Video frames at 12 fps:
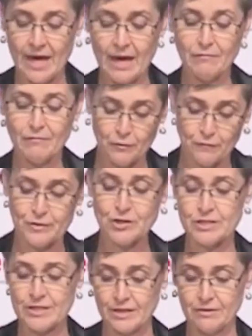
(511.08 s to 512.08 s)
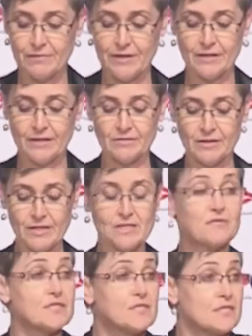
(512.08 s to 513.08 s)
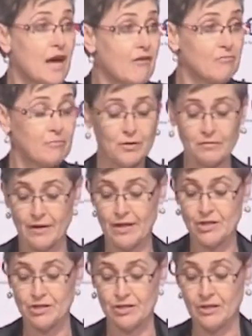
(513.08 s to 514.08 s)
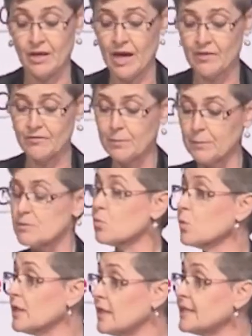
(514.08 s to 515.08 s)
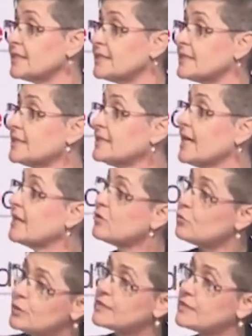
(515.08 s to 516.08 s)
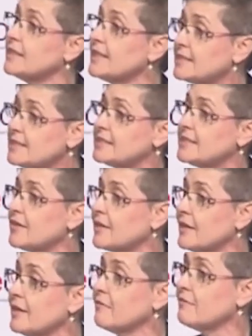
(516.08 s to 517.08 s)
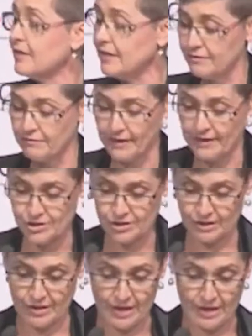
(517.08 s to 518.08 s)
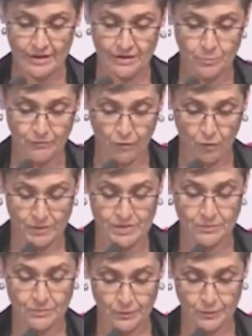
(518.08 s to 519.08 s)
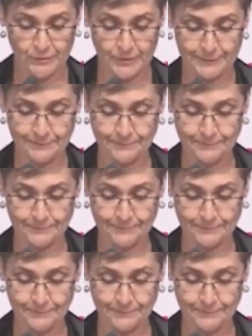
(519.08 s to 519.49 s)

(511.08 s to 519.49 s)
for efficiency and effectiveness, for staff motivation, and for people's willingness to take the risks necessary for innovation and performance improvement.